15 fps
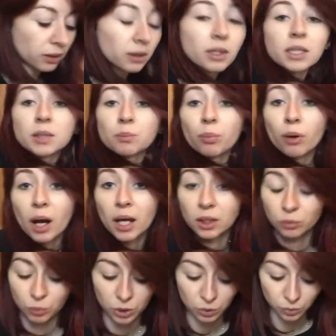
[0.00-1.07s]
this brand,
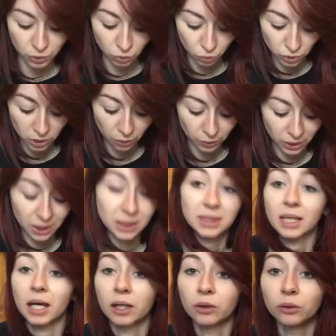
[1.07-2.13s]
which was also in the
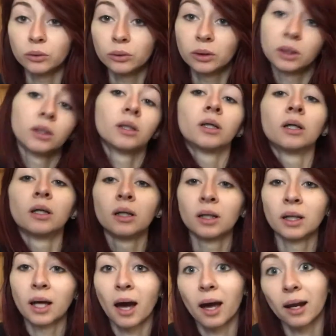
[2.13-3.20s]
sale.
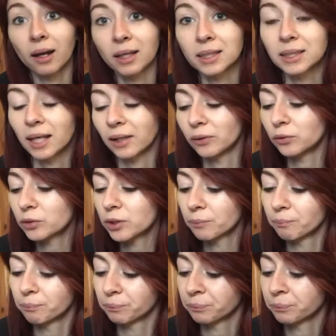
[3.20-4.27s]
I like sales.
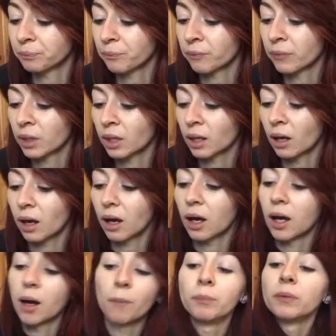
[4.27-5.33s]

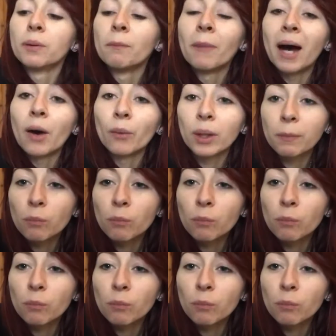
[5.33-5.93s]
The Maui